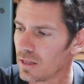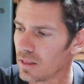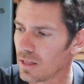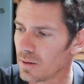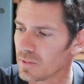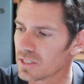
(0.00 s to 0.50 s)

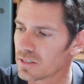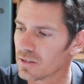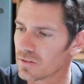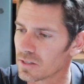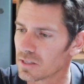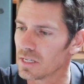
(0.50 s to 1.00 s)
Let me see
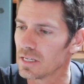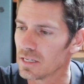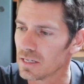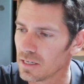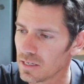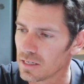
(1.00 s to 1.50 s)
if there's
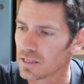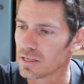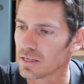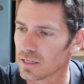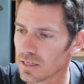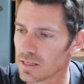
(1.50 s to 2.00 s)

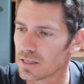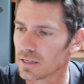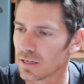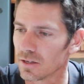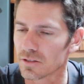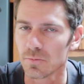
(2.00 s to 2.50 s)

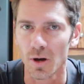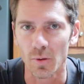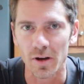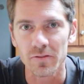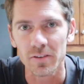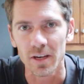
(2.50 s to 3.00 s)
anything else. My
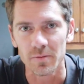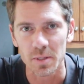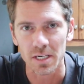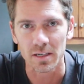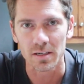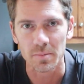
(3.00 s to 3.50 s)
wife gave
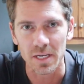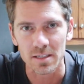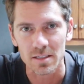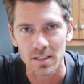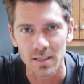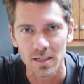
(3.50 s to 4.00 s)
me an
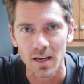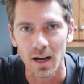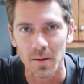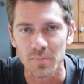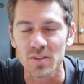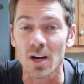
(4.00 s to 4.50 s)
amazing
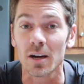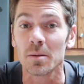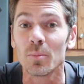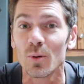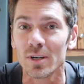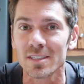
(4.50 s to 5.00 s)

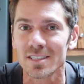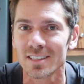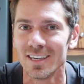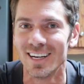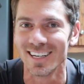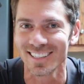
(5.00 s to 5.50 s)
talking points
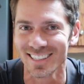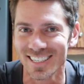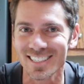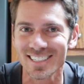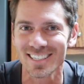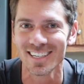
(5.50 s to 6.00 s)

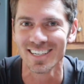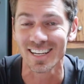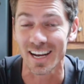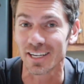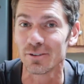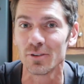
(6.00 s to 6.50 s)
list,
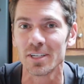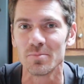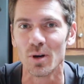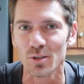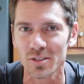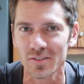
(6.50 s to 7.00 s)
and I can read
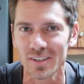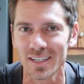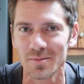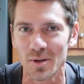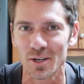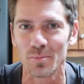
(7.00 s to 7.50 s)
most of
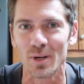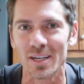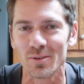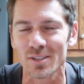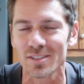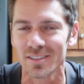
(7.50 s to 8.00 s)
it, but her
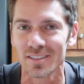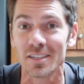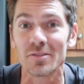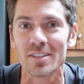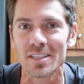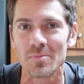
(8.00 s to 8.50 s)
brain works a little
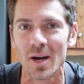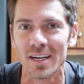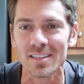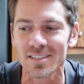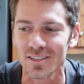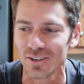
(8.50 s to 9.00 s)
different than
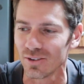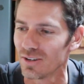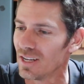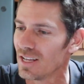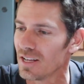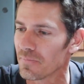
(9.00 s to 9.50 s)
mine. So
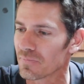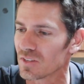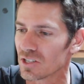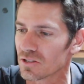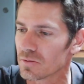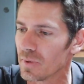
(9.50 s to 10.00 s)

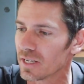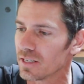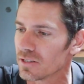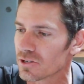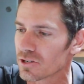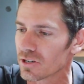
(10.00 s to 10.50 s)
just
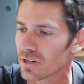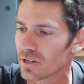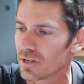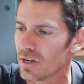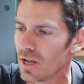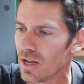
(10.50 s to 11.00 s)
making
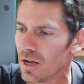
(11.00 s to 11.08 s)
sure.